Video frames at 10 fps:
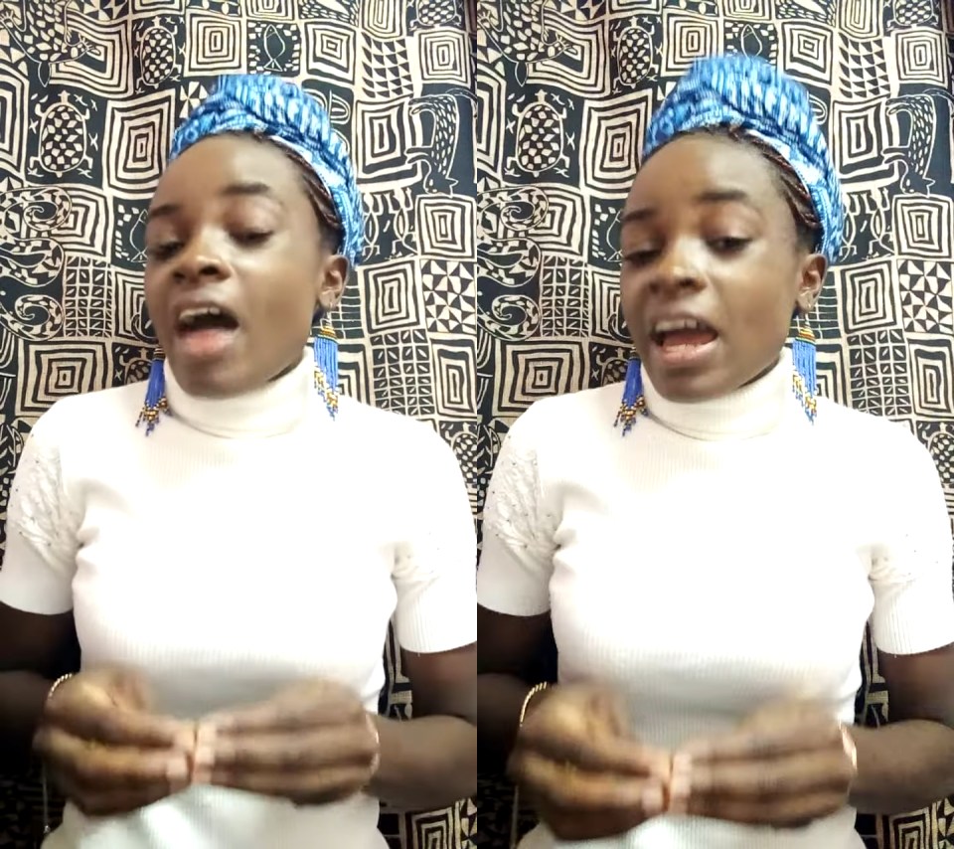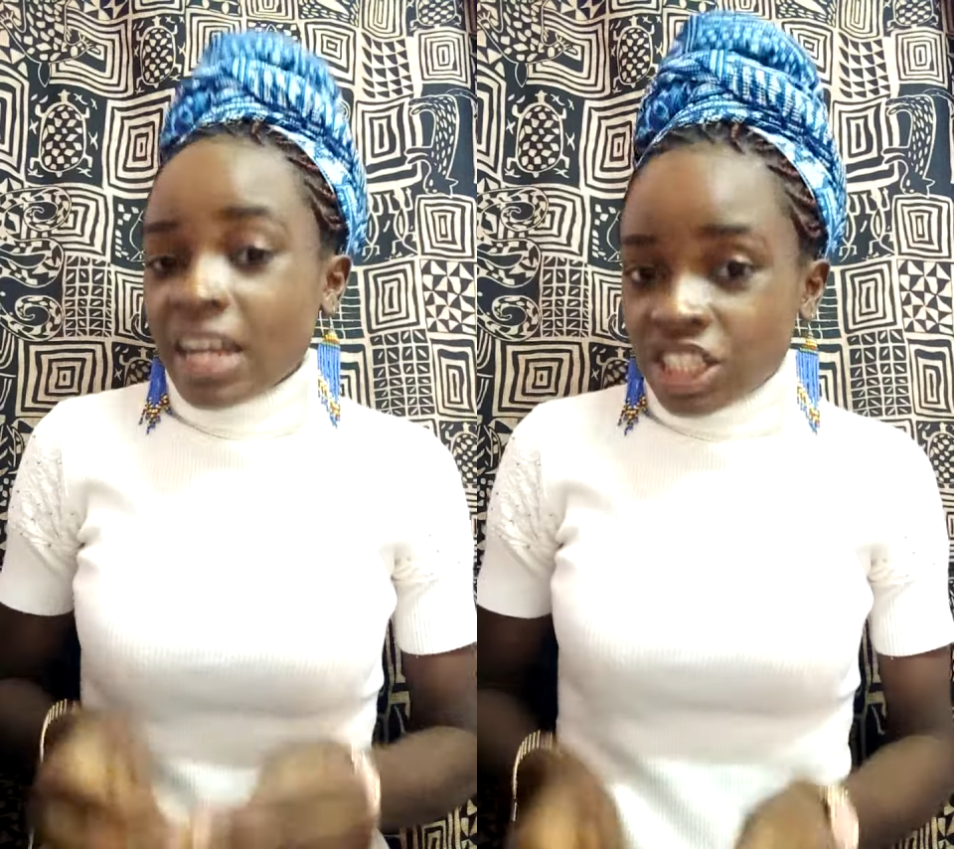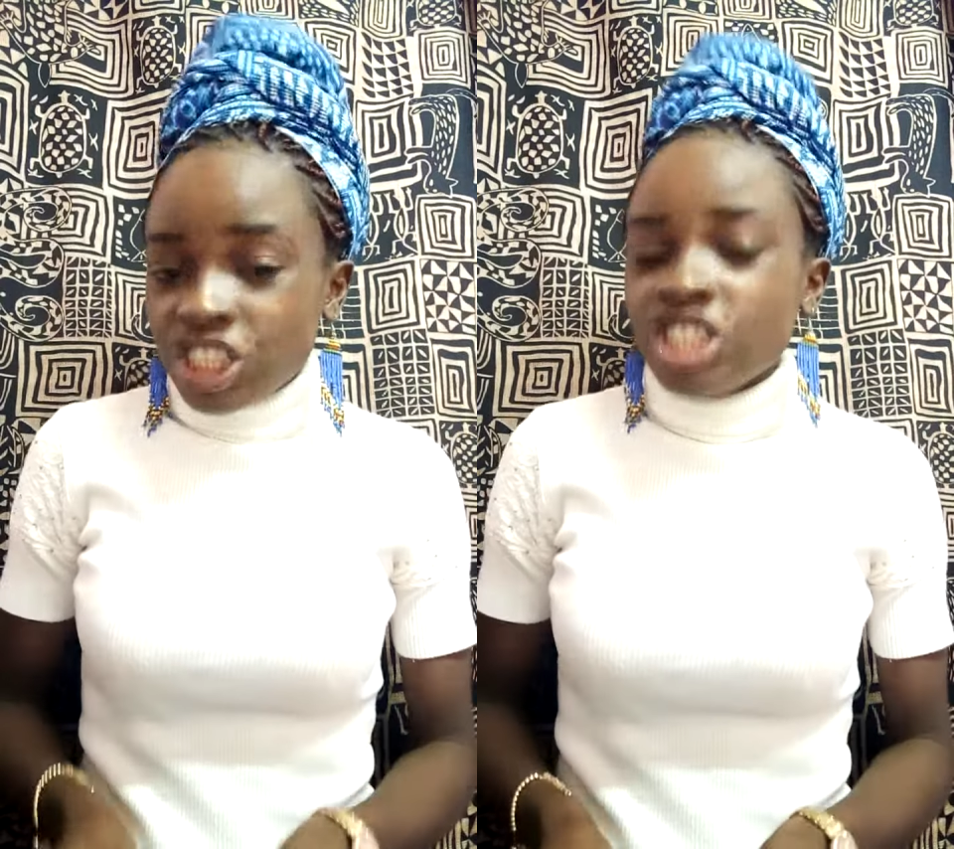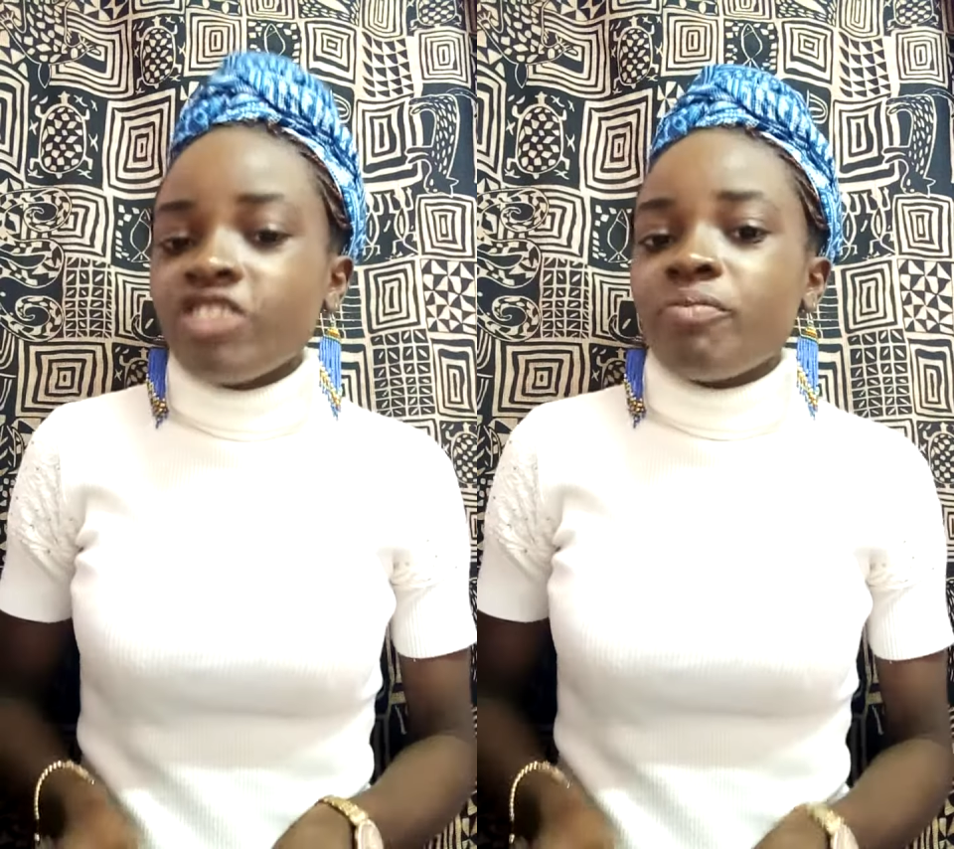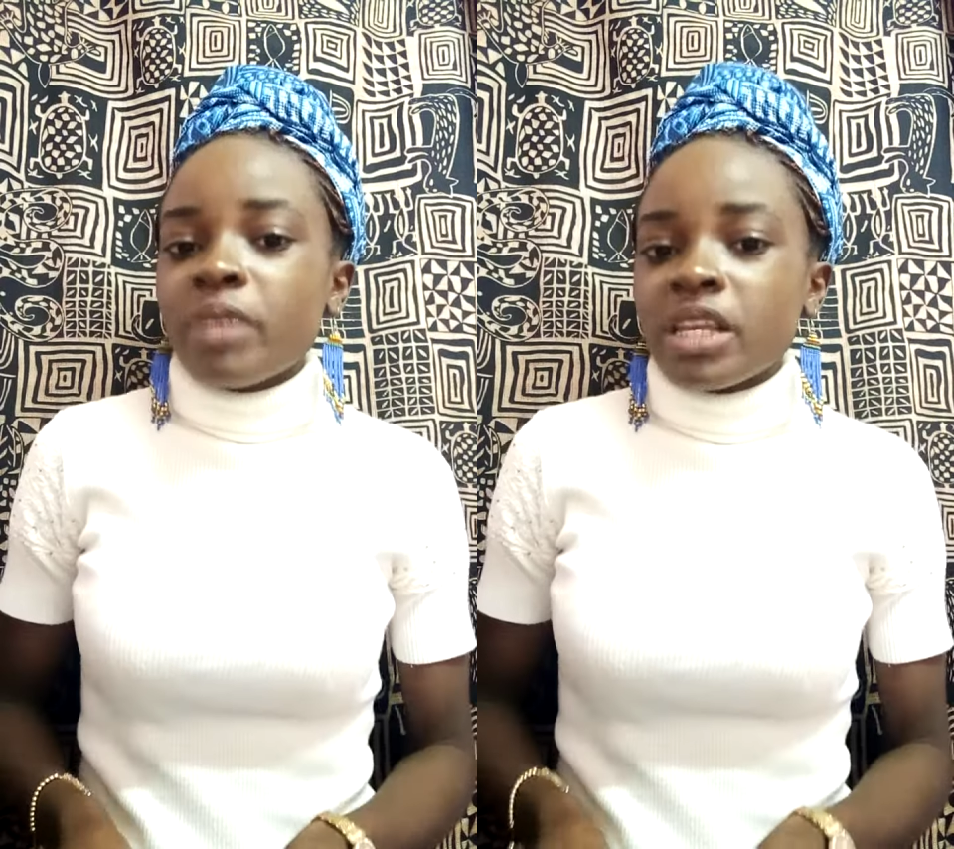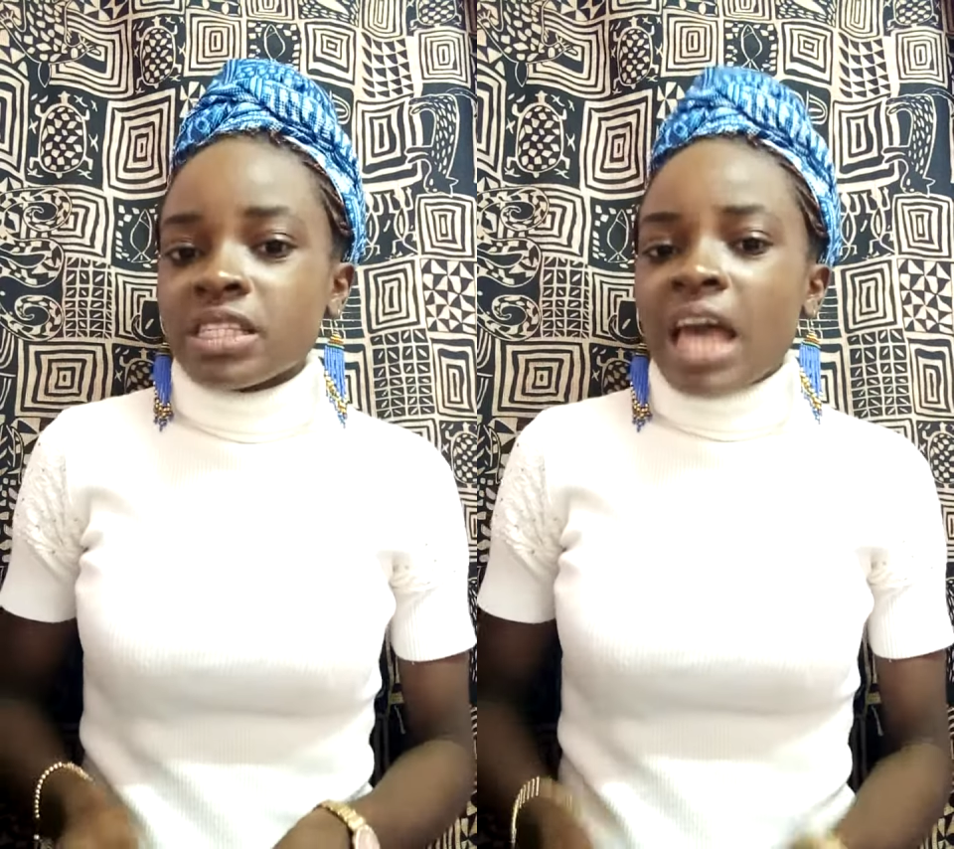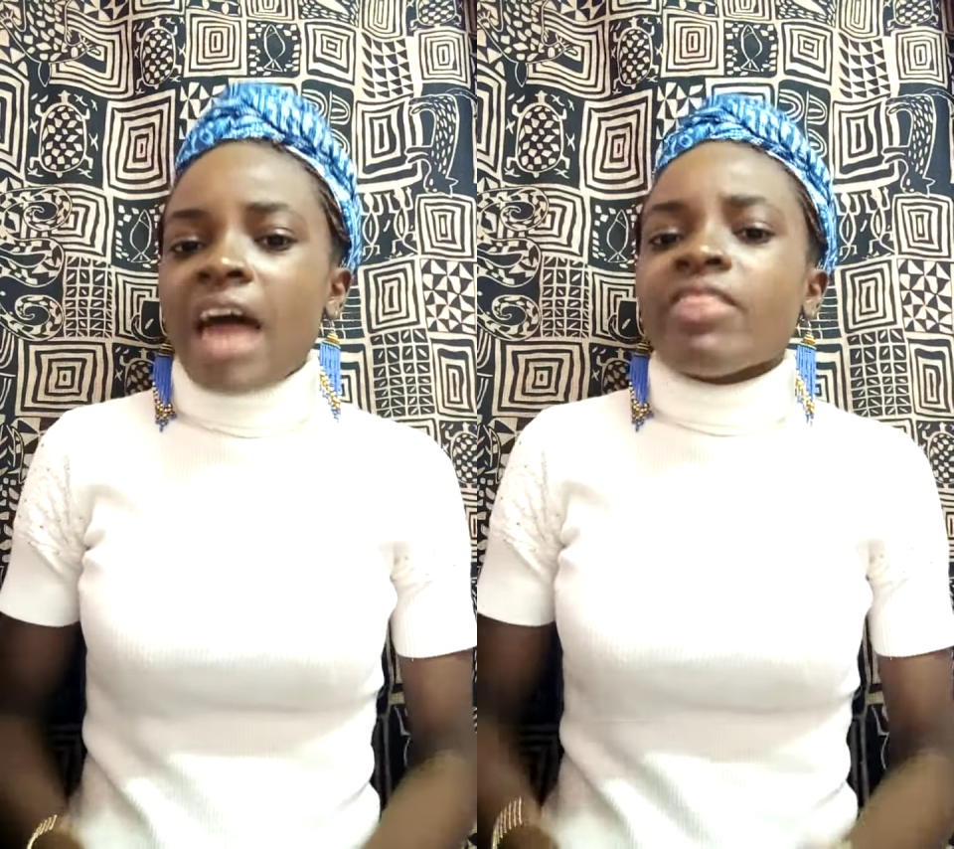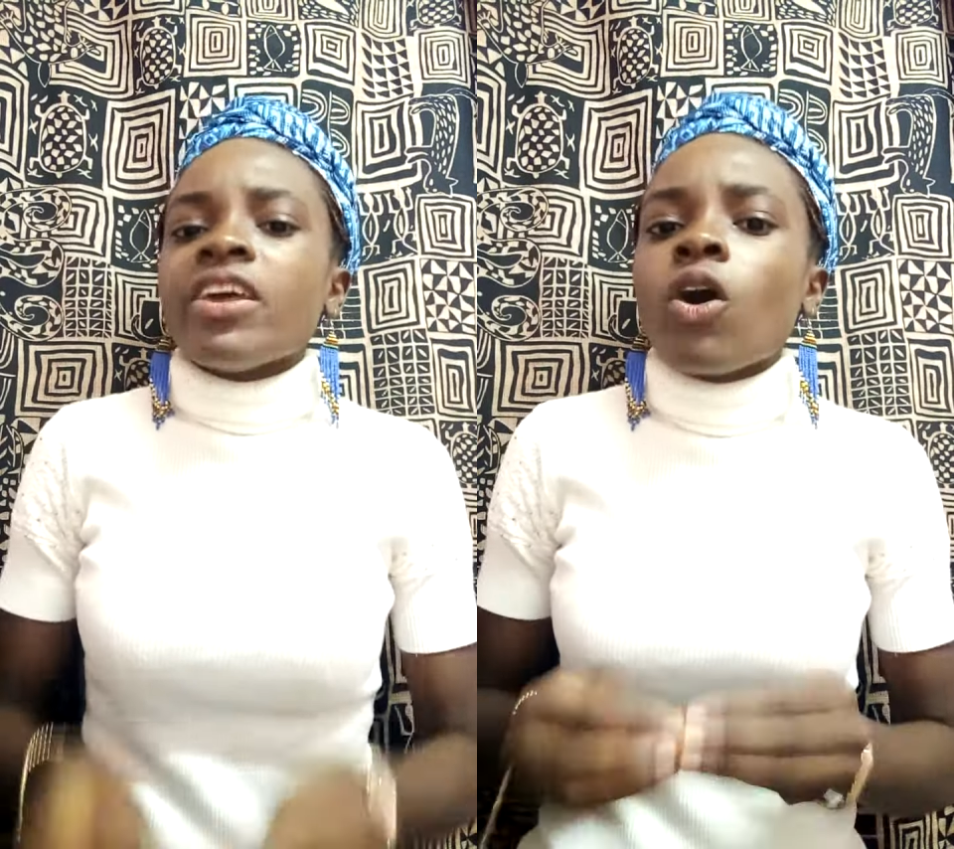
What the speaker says: an achievement, the